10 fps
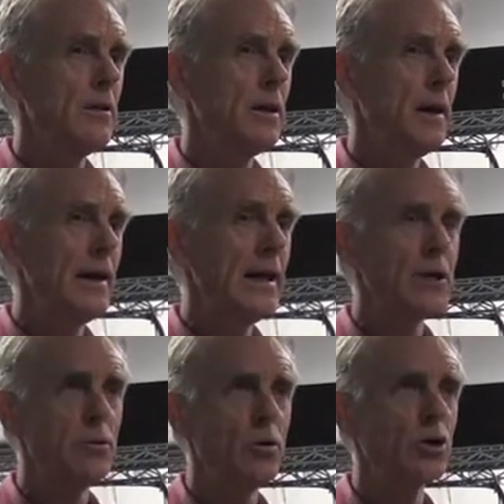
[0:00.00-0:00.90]
The
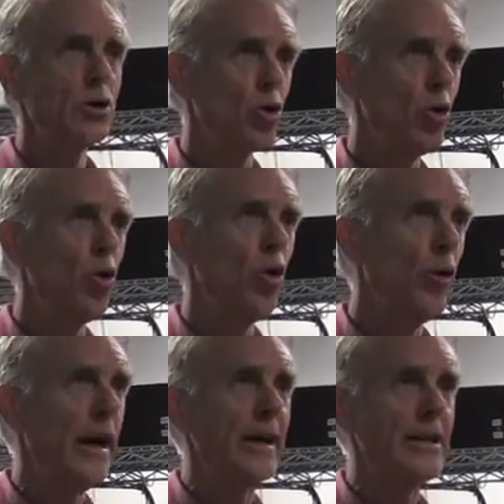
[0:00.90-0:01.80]
analyzer wasn't all
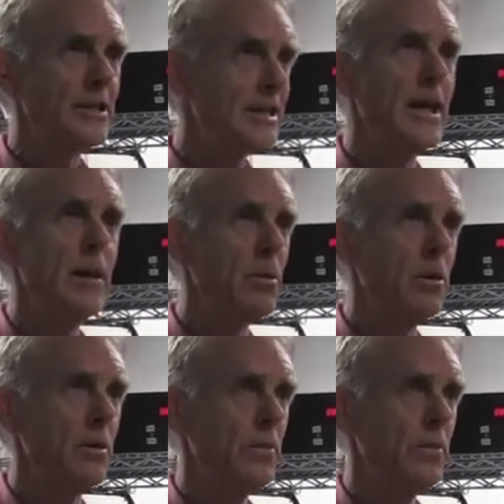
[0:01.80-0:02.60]
that stable.